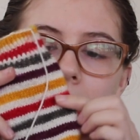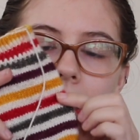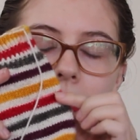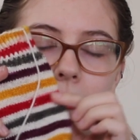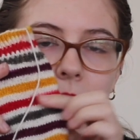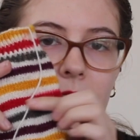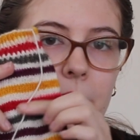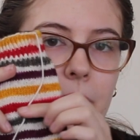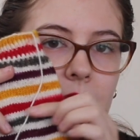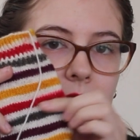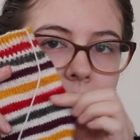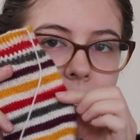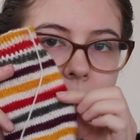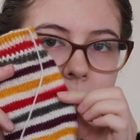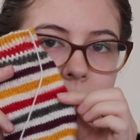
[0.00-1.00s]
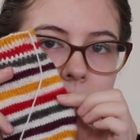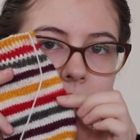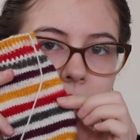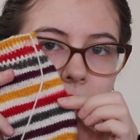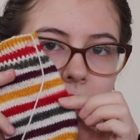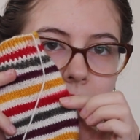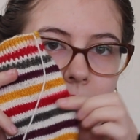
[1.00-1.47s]
a red mini,
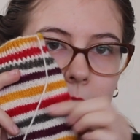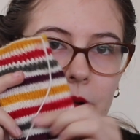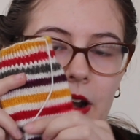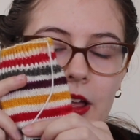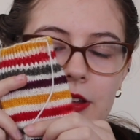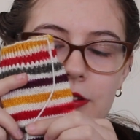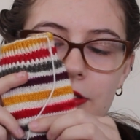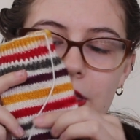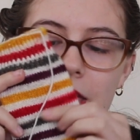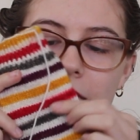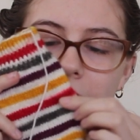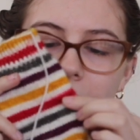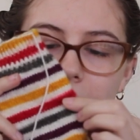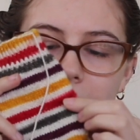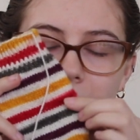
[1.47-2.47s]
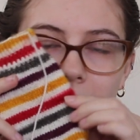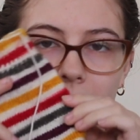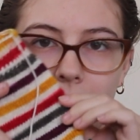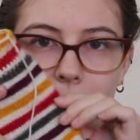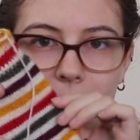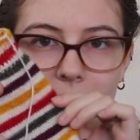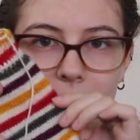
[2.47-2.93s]
so that when I do the heel,
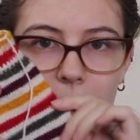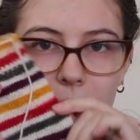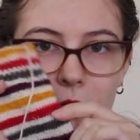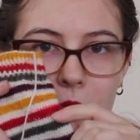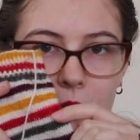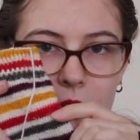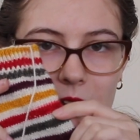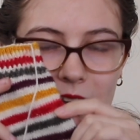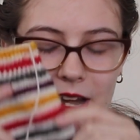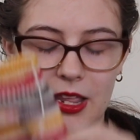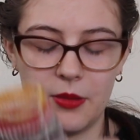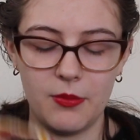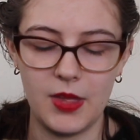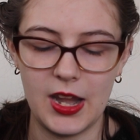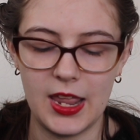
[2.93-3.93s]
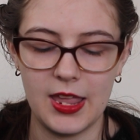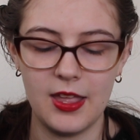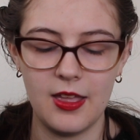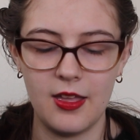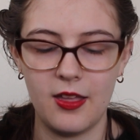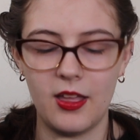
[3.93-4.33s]
I will have a coordinating mini.